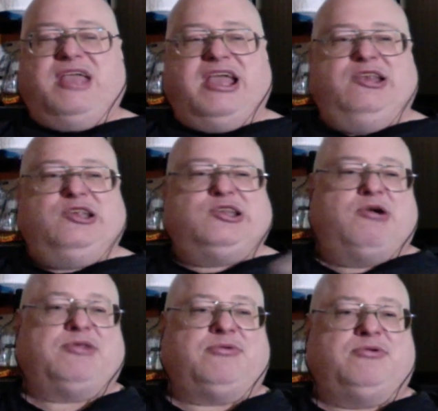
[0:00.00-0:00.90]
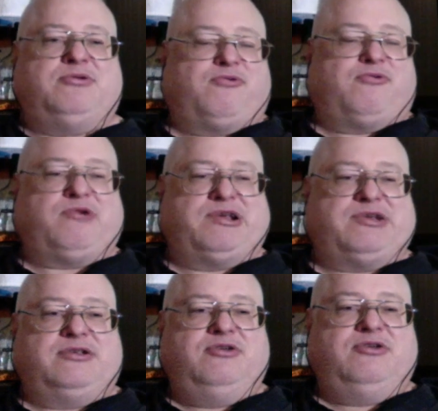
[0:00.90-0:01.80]
And you saw it through to
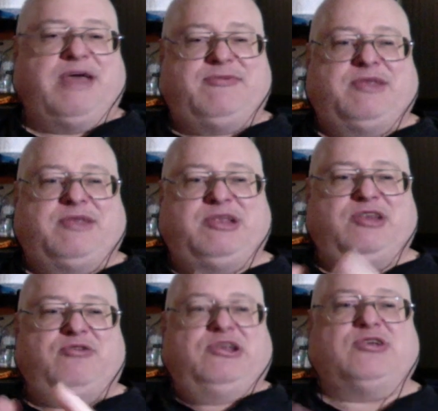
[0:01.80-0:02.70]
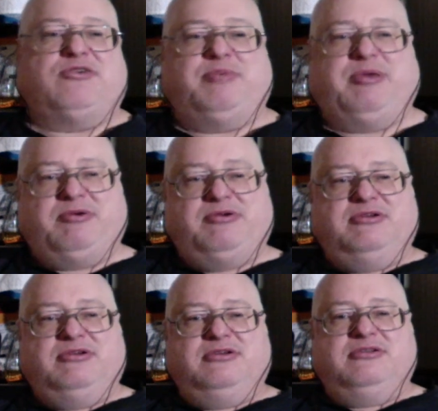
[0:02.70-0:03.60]
fruition. You have something you can show people.
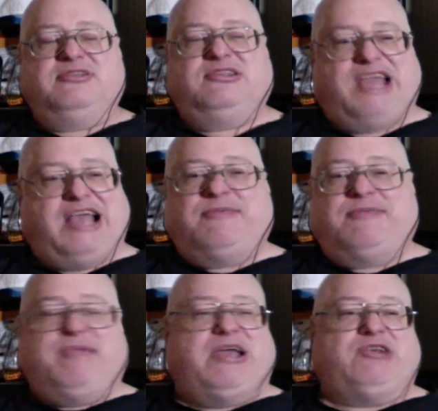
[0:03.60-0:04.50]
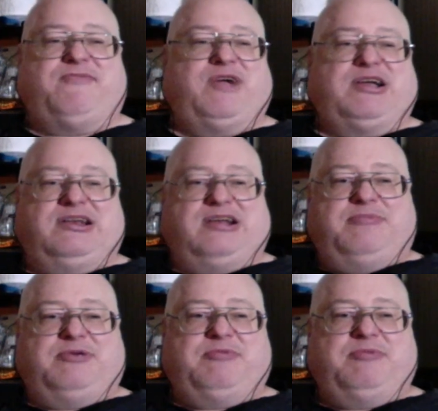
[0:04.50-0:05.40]
That is a major fucking
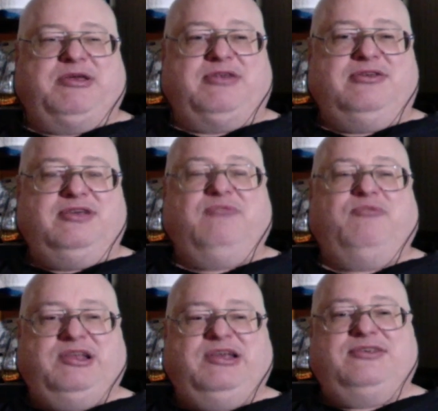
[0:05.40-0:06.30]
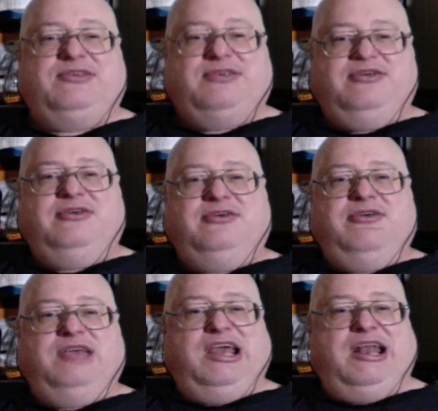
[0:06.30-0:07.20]
accomplishment, man. It really is.
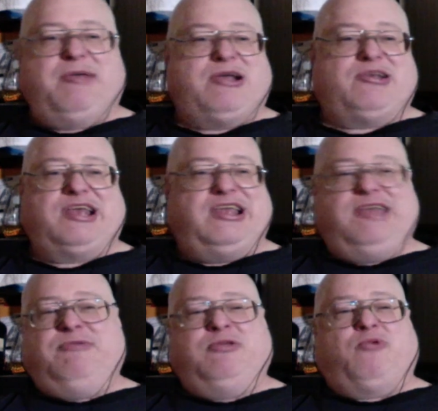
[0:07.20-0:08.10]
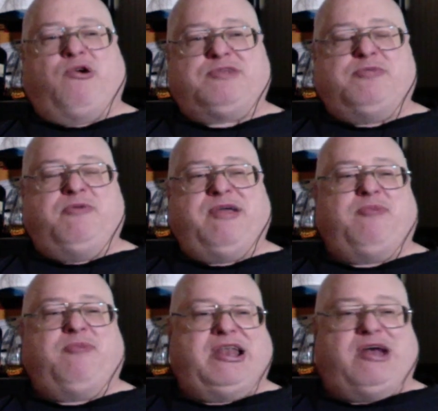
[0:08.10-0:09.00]
And I'm not going to tell you, even the worst movie
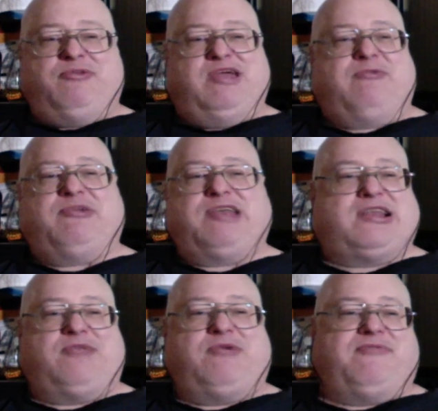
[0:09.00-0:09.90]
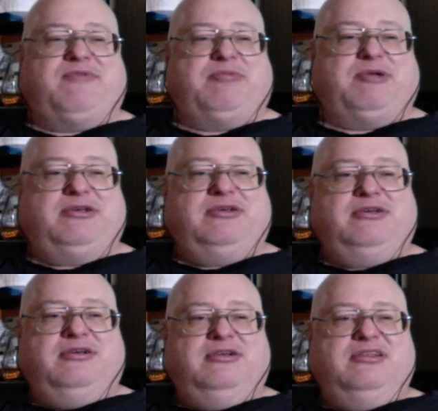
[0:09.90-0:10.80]
ever made, I will never take that away from anybody.
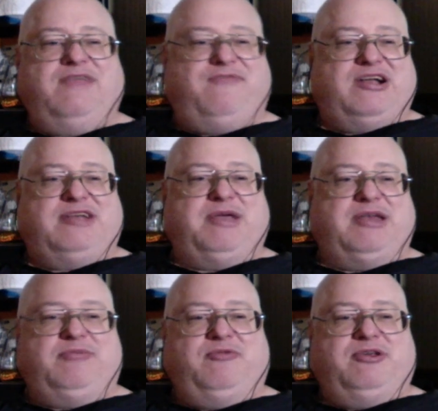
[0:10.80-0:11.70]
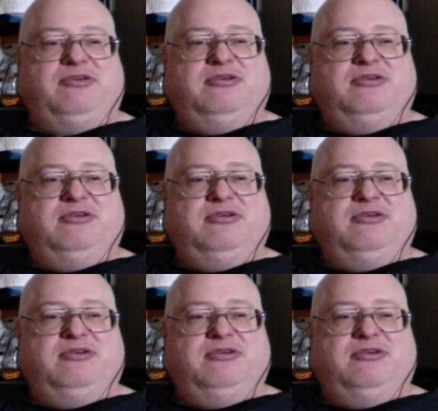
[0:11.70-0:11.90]
They fucking made a movie.